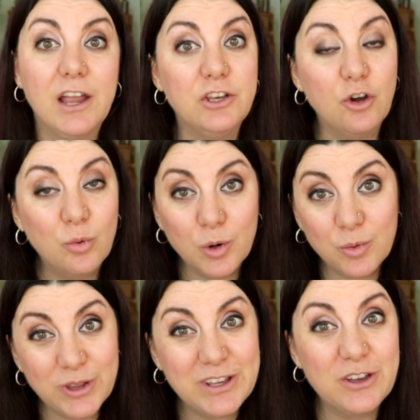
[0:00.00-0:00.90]
I know we're
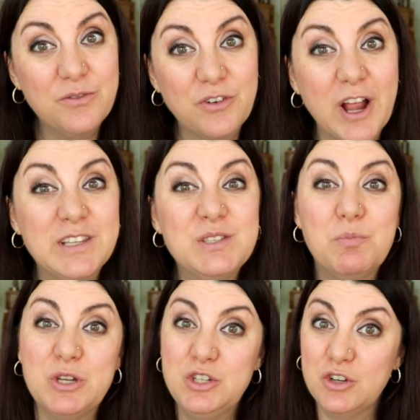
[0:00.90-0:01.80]
really good friends,
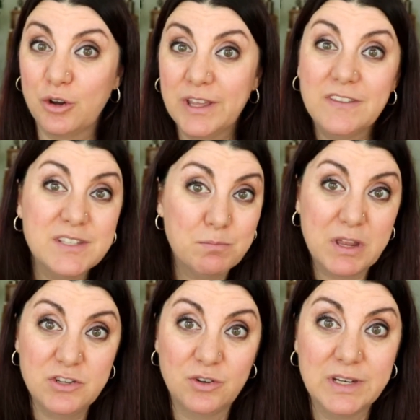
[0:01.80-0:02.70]
but during this
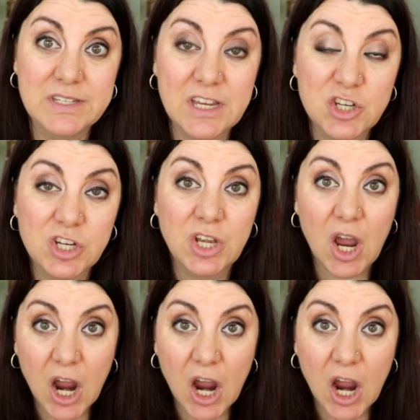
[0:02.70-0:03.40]
mentoring session,